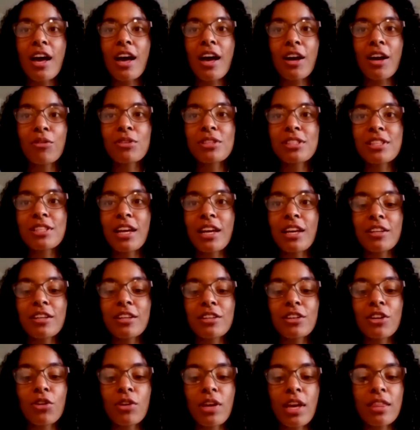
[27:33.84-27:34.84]
I was
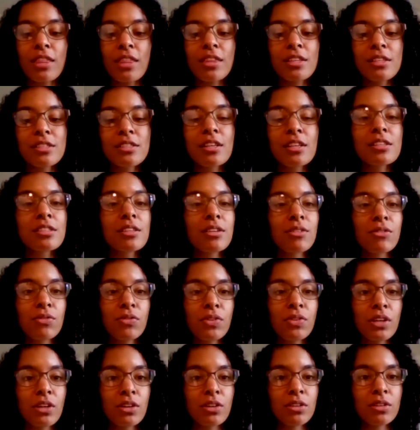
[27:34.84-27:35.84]
like, okay, this doesn't
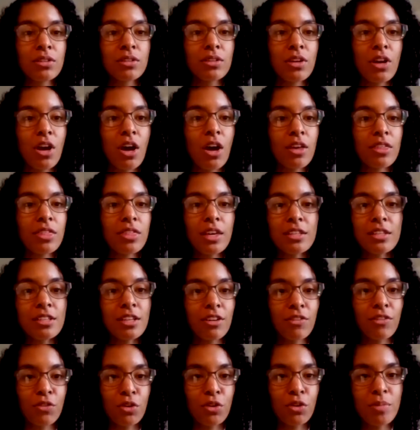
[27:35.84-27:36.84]
feel
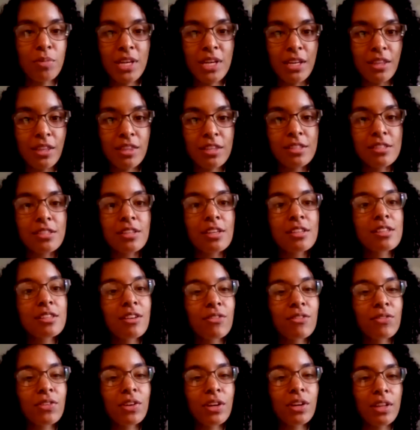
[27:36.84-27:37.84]
authentic for me. This
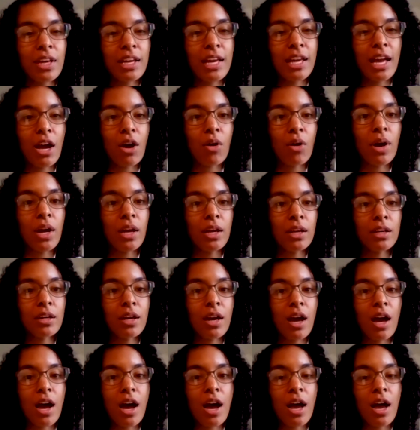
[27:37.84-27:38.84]
doesn't feel like how I,
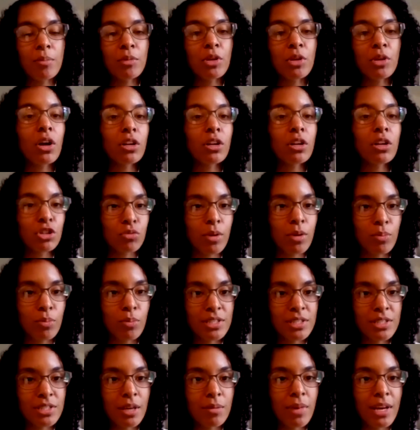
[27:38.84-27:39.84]
I'm called to
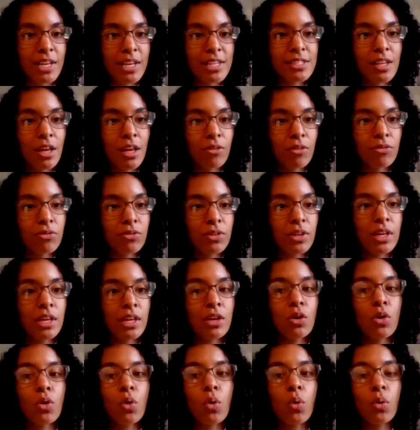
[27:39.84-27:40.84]
represent myself
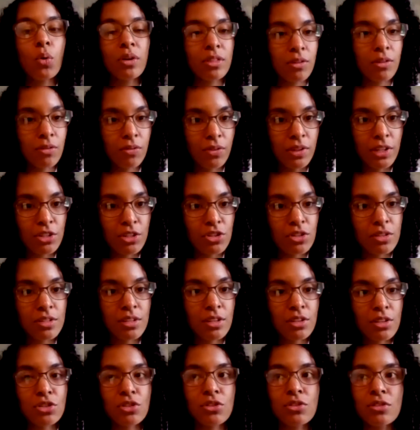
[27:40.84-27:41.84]
or the Felician
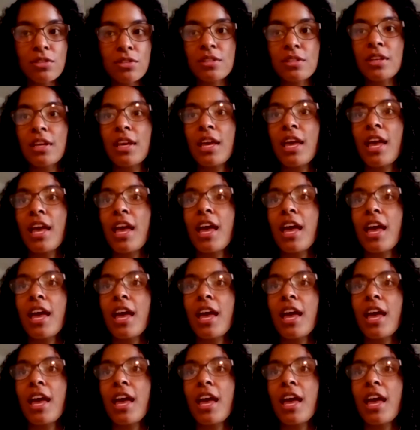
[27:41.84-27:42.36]
sisters.